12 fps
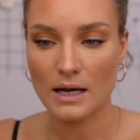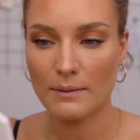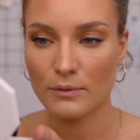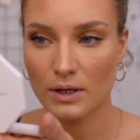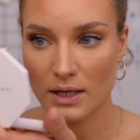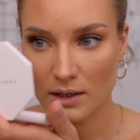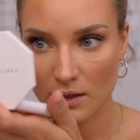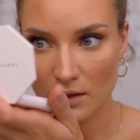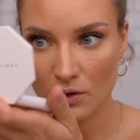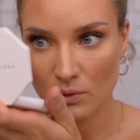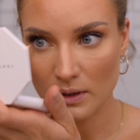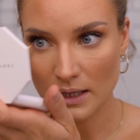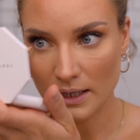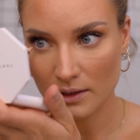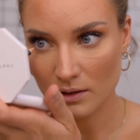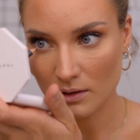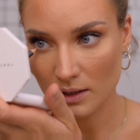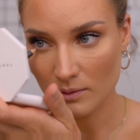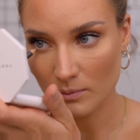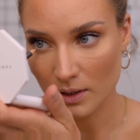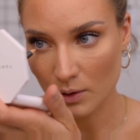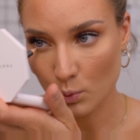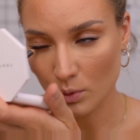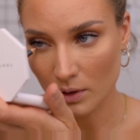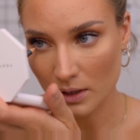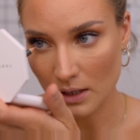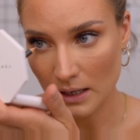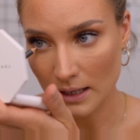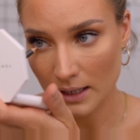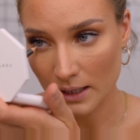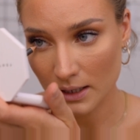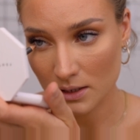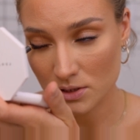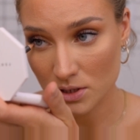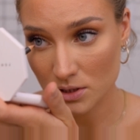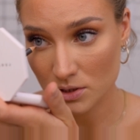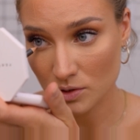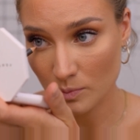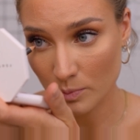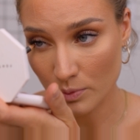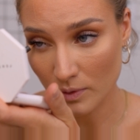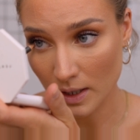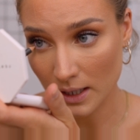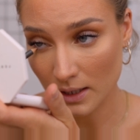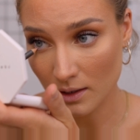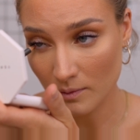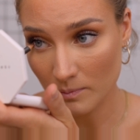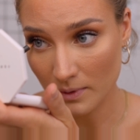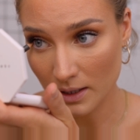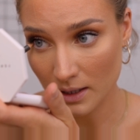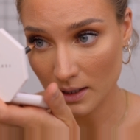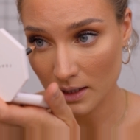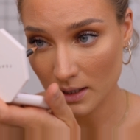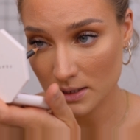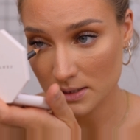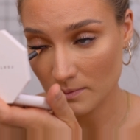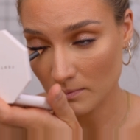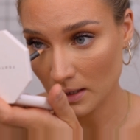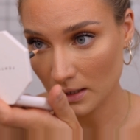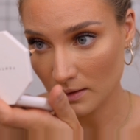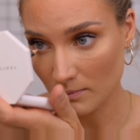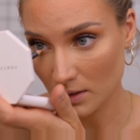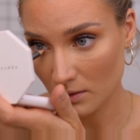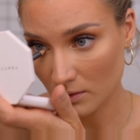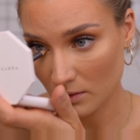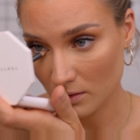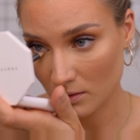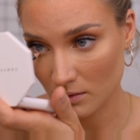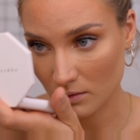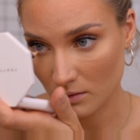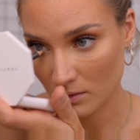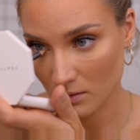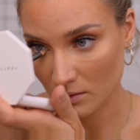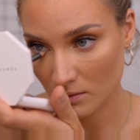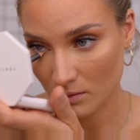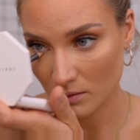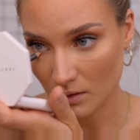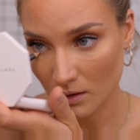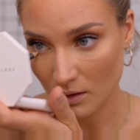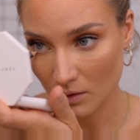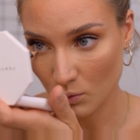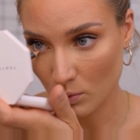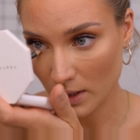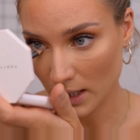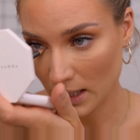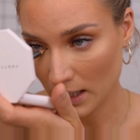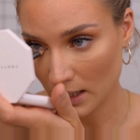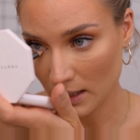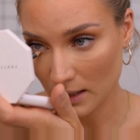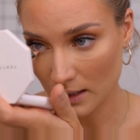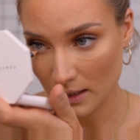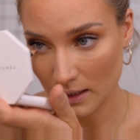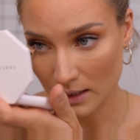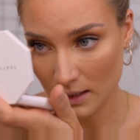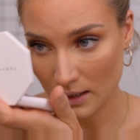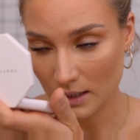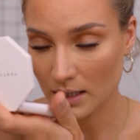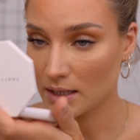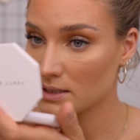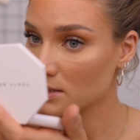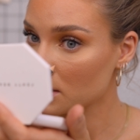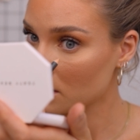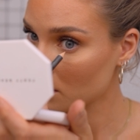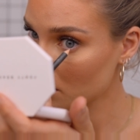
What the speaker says: I'm gonna add a nude liner in my waterline just to brighten up my eyes and make them look awake and